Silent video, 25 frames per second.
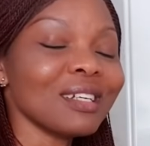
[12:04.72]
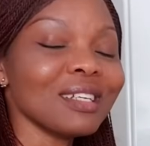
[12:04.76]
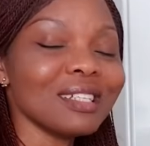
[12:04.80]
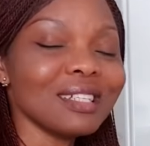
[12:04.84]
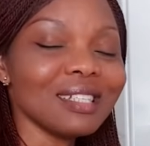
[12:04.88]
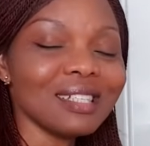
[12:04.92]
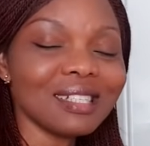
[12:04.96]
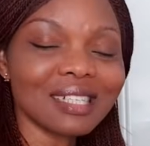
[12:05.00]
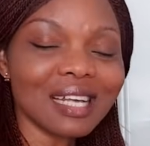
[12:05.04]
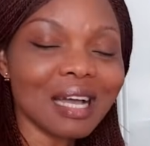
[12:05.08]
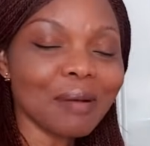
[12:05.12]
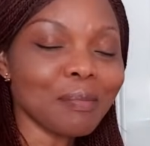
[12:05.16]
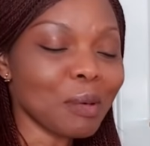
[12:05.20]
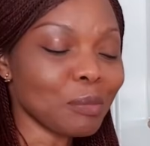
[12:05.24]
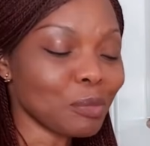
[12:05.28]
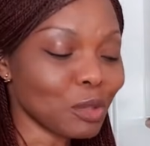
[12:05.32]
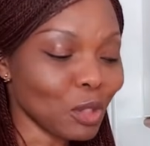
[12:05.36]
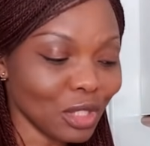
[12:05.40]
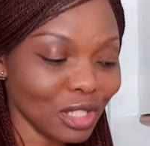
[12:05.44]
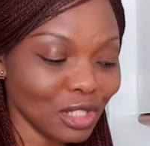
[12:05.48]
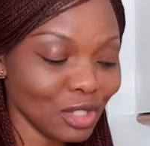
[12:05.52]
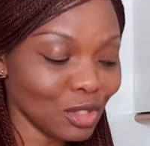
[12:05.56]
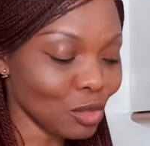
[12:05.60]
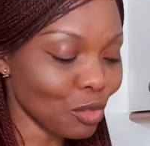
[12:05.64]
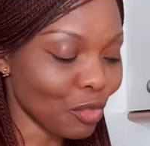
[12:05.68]
This time I'm
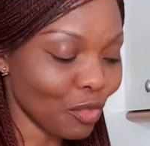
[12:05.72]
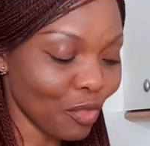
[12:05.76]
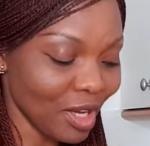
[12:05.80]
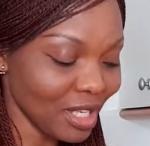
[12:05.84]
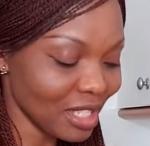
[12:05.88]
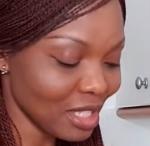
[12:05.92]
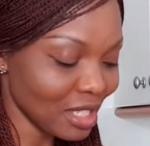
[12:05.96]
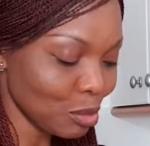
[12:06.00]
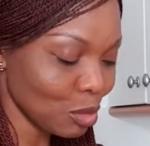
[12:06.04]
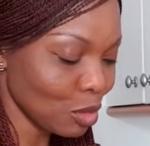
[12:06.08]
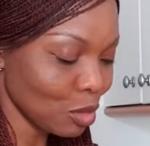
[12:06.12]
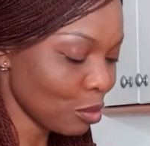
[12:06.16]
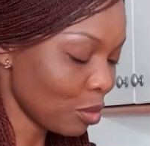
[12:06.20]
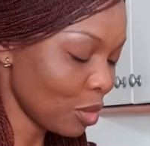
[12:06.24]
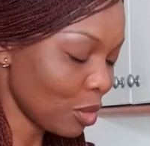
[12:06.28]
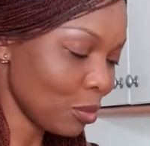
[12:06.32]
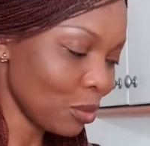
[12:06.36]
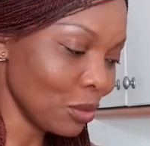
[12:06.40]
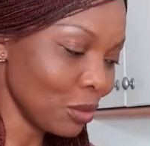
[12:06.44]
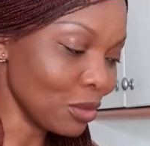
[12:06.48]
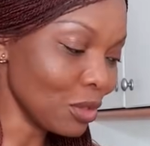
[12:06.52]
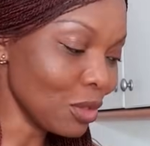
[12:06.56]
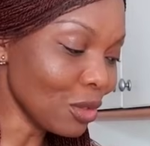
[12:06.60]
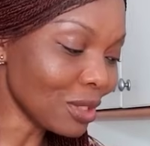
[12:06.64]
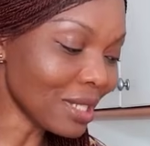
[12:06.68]
talking to Facebook
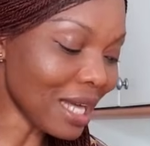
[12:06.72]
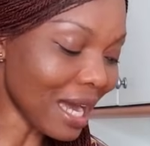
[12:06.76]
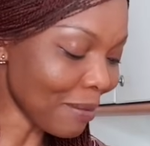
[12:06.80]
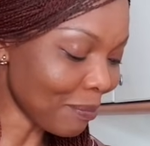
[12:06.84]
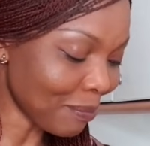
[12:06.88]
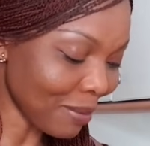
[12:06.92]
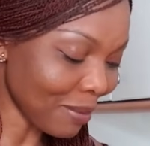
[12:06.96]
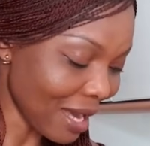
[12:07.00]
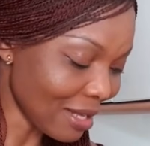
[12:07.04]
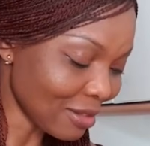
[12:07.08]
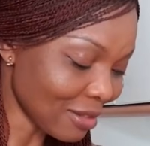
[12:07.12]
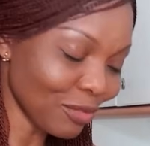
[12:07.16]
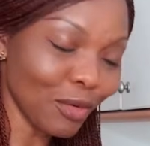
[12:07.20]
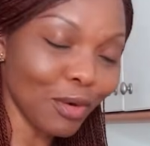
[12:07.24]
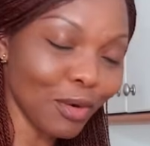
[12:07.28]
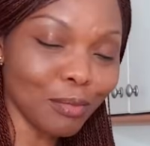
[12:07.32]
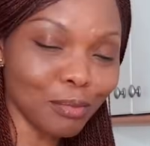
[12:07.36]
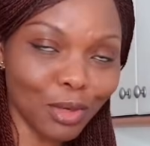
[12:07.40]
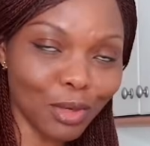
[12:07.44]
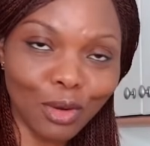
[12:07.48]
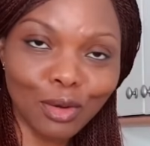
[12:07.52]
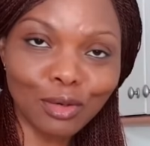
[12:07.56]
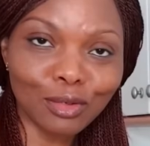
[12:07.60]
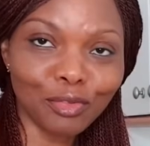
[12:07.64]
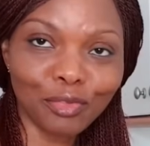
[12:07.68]
people. You know that
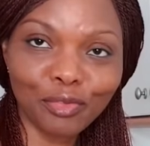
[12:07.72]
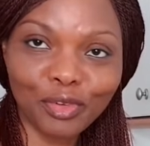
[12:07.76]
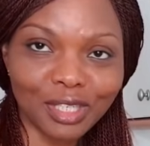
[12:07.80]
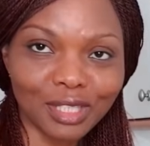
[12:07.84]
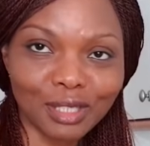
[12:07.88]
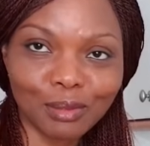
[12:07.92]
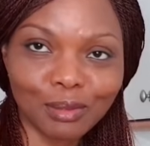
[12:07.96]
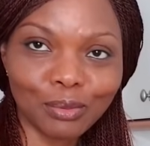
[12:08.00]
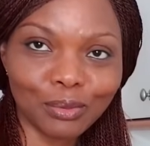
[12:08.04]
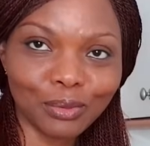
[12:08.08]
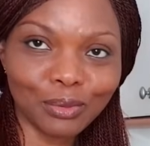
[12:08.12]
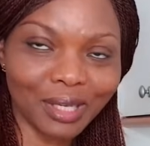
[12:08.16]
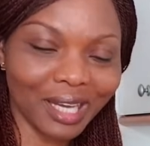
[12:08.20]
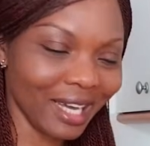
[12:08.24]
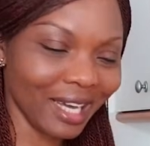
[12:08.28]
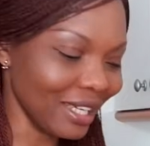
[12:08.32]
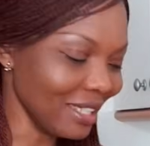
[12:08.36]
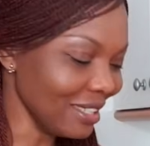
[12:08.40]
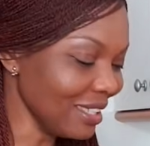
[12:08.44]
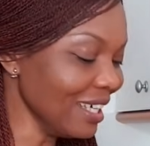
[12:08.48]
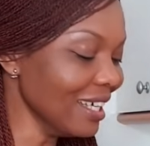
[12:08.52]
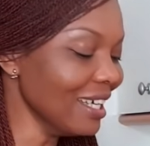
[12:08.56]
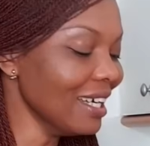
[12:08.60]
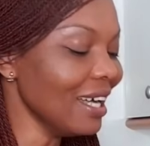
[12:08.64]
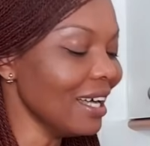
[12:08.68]
platform called Facebook,
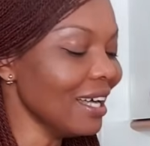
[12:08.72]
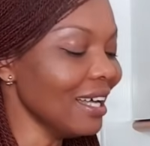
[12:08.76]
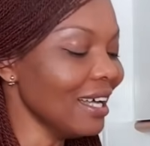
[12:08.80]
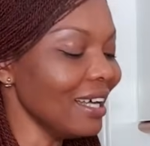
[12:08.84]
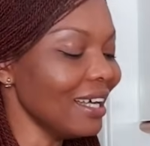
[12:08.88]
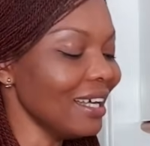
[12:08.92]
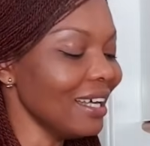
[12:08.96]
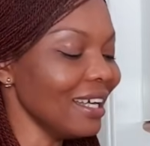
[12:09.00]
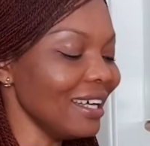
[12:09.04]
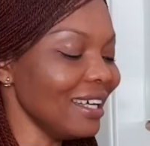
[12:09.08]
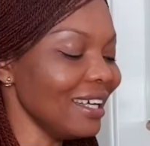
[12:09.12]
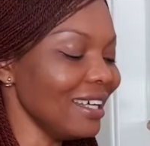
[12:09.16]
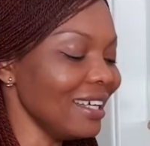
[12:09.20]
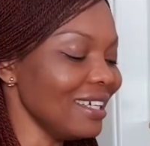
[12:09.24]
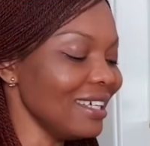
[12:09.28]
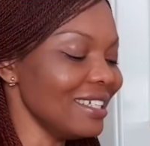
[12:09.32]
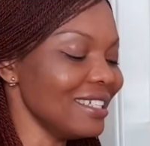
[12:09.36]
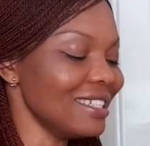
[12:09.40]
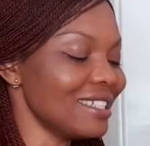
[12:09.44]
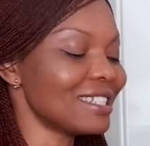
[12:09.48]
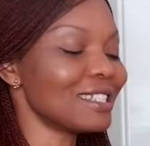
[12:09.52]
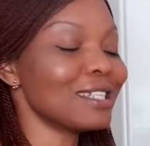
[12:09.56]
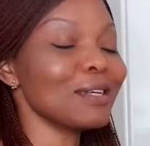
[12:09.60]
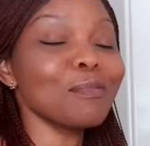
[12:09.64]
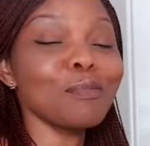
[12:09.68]
eh?
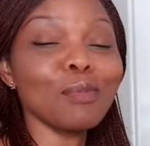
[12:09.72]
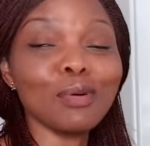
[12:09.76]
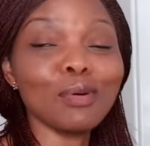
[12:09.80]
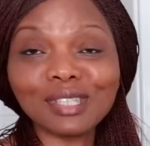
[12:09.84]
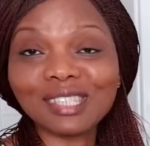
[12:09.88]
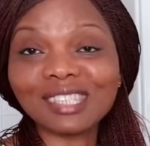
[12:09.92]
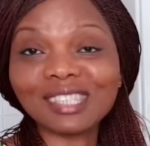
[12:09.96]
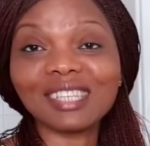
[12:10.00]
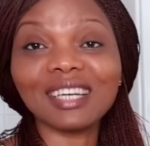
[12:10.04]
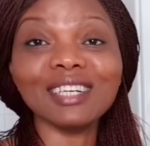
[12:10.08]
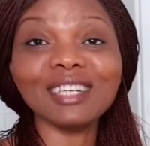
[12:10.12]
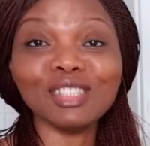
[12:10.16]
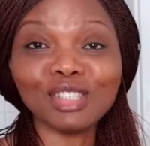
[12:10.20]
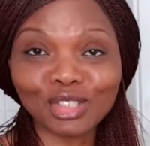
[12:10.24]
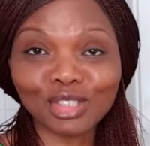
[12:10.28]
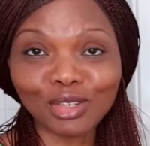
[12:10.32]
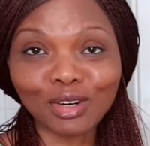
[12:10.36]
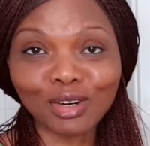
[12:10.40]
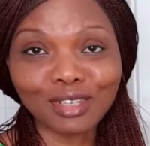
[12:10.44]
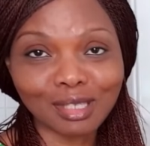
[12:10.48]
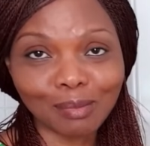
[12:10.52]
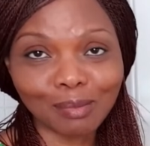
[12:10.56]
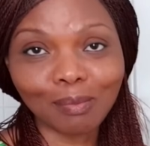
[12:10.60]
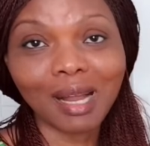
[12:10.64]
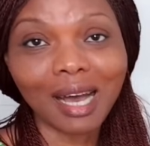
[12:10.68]
It's the most
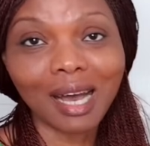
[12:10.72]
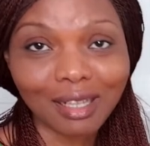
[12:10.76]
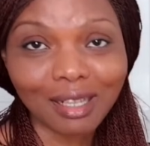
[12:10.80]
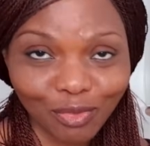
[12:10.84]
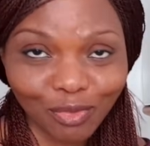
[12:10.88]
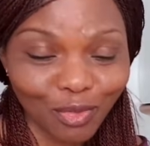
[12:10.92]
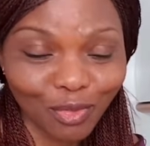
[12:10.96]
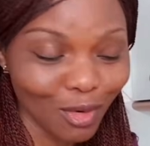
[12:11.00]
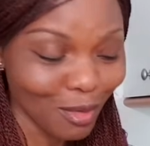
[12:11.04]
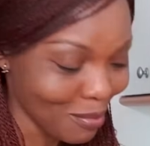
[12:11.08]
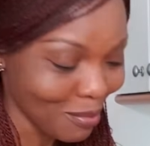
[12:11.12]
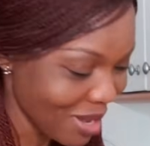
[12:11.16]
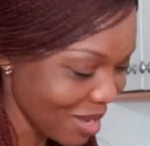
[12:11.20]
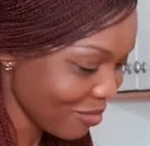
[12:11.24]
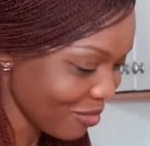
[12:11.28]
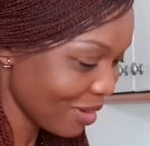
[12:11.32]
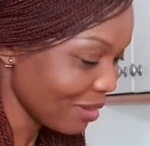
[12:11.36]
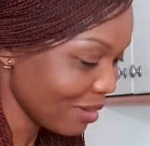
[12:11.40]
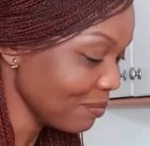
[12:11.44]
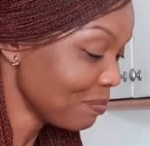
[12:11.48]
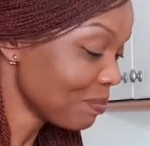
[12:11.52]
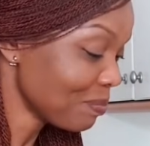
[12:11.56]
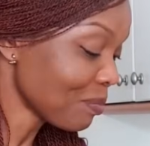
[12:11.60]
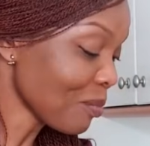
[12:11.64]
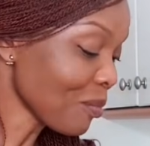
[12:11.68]
dangerous platform ever.